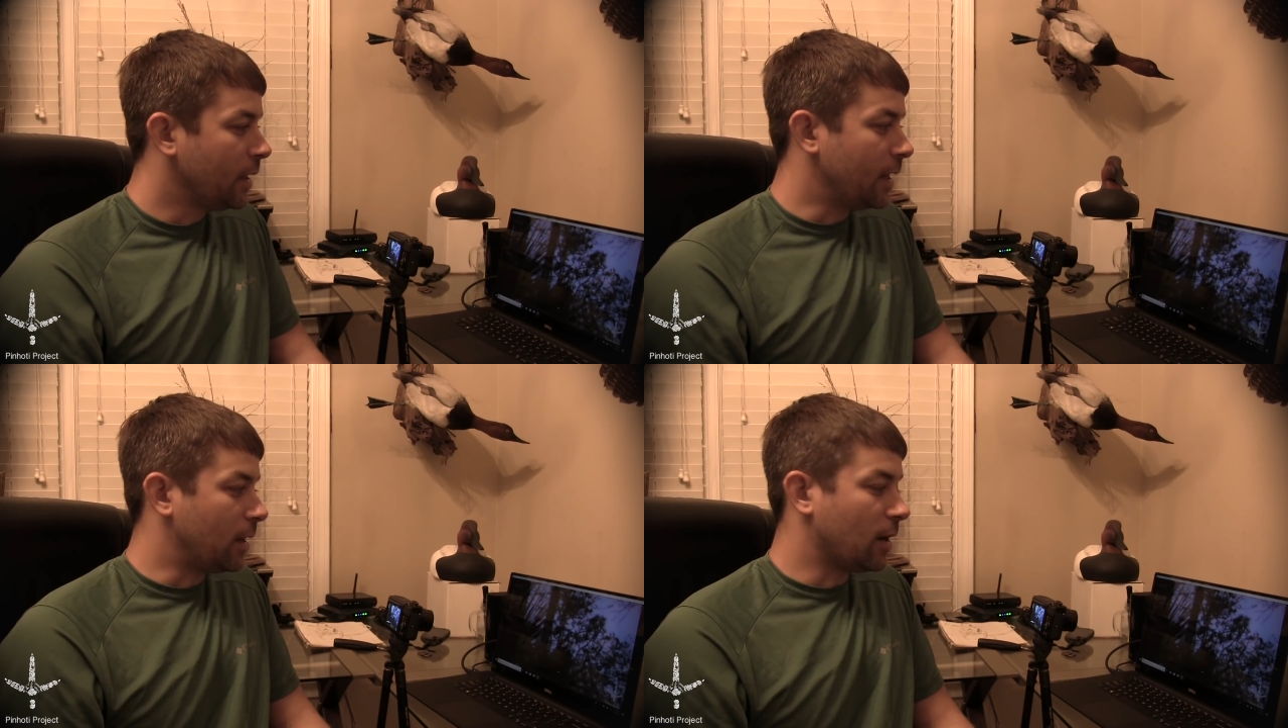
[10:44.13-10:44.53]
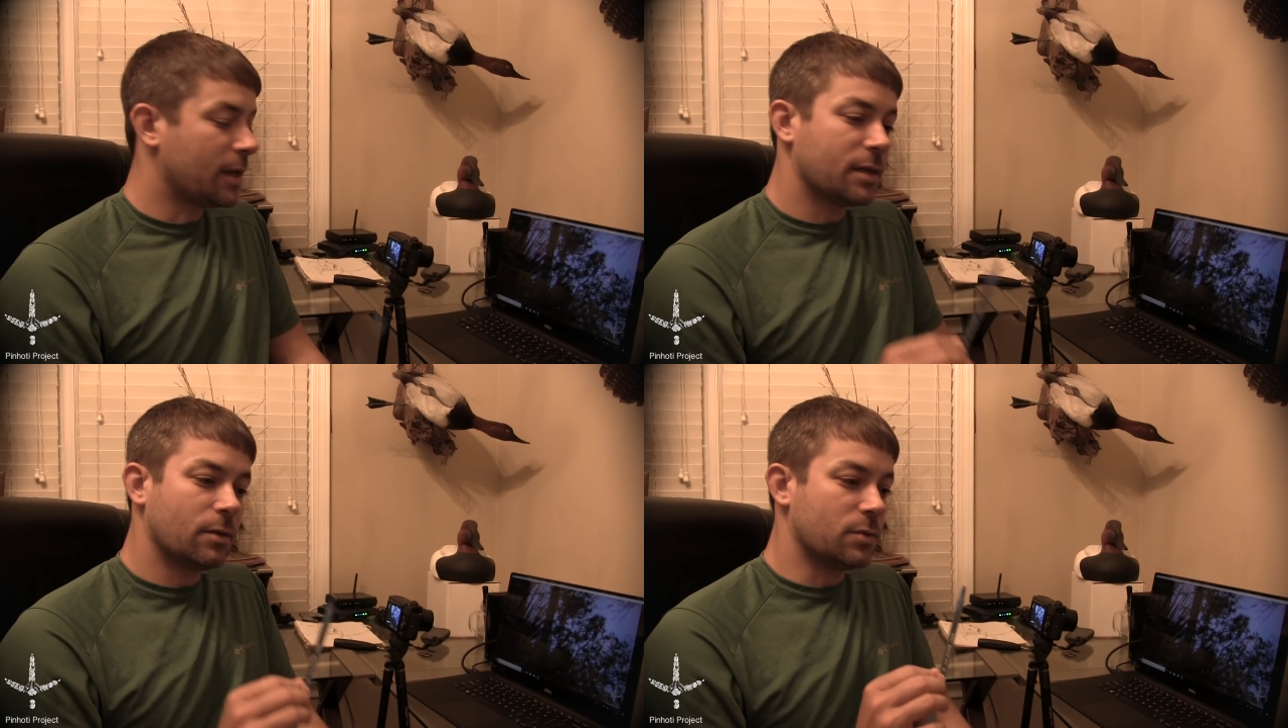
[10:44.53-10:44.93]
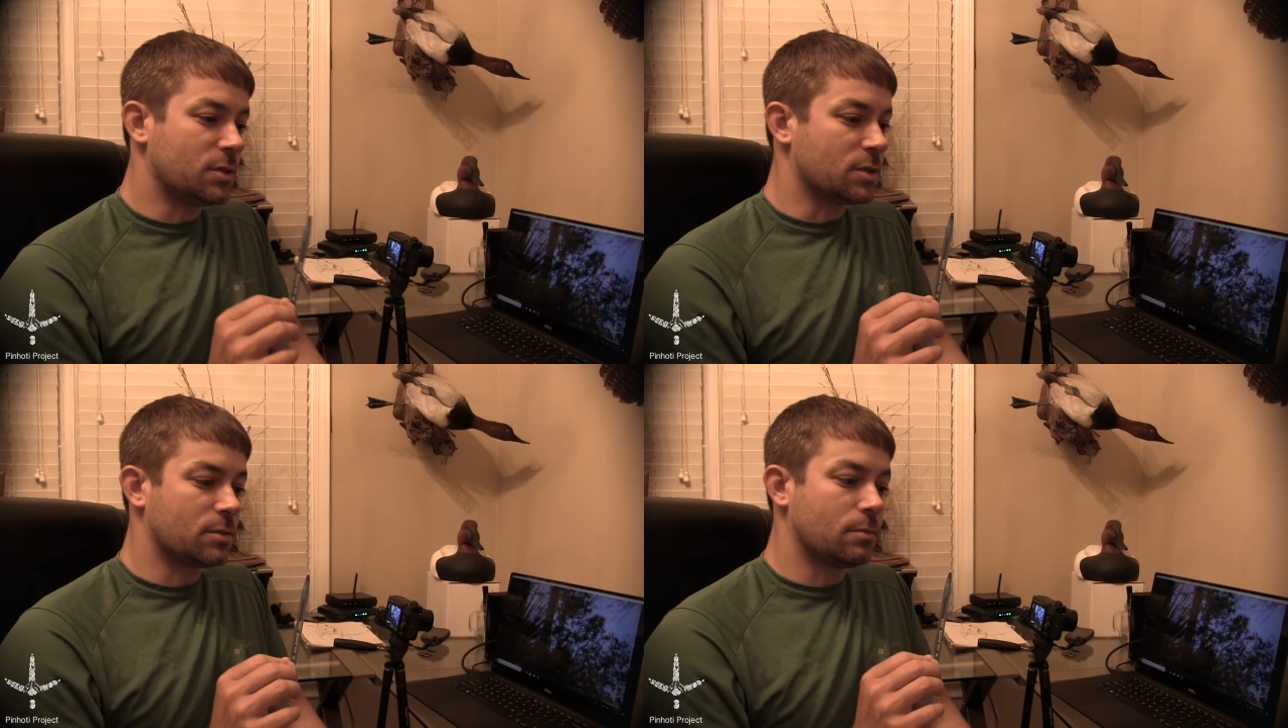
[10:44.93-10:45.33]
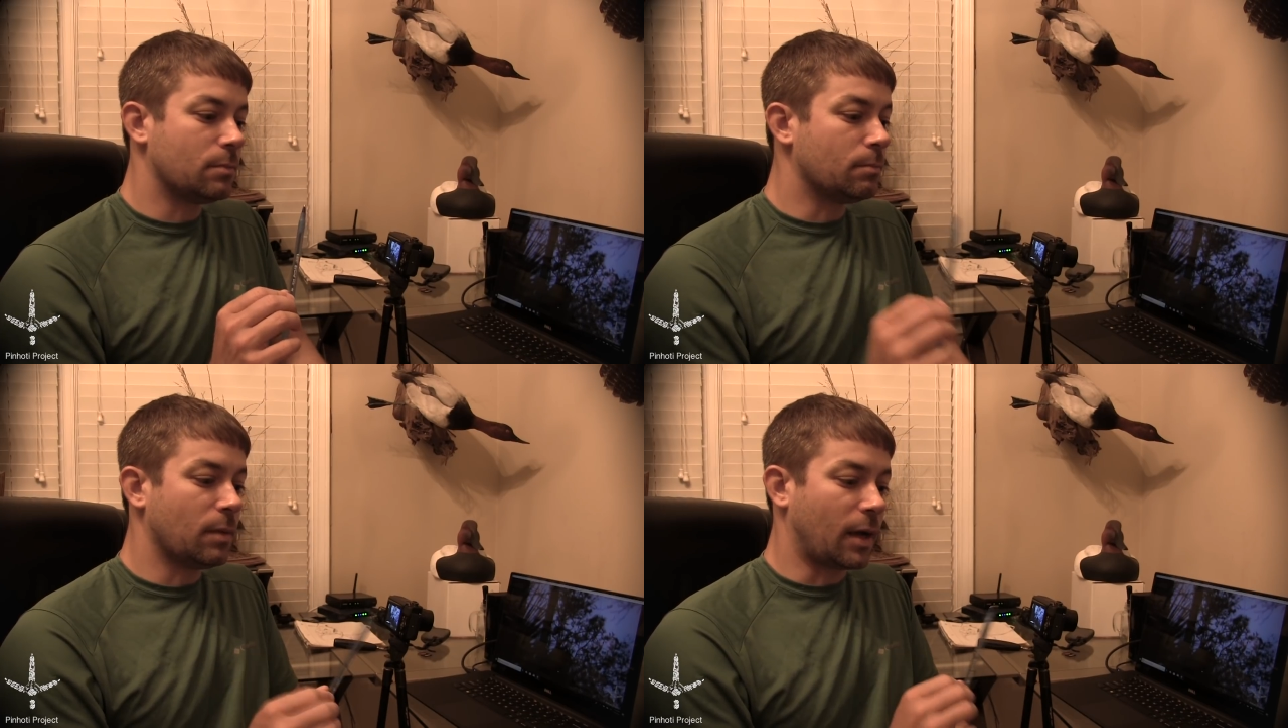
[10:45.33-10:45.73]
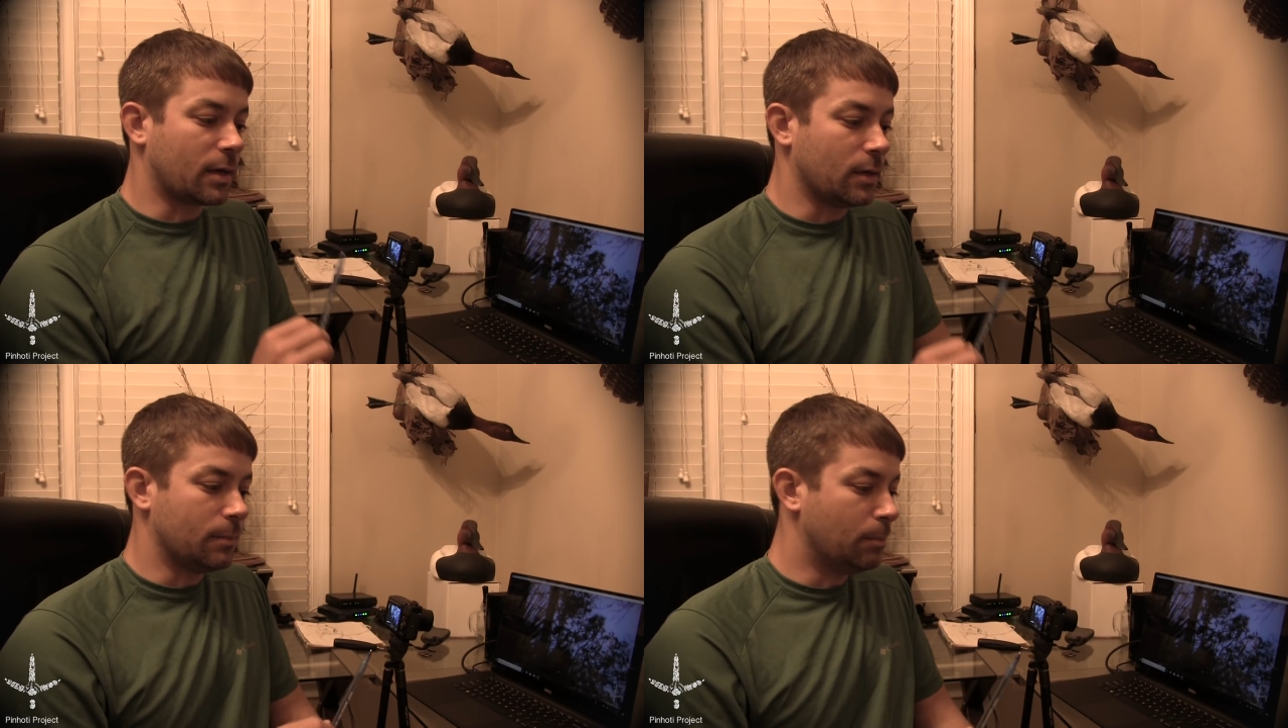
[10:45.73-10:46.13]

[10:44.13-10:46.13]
and all I did was just like a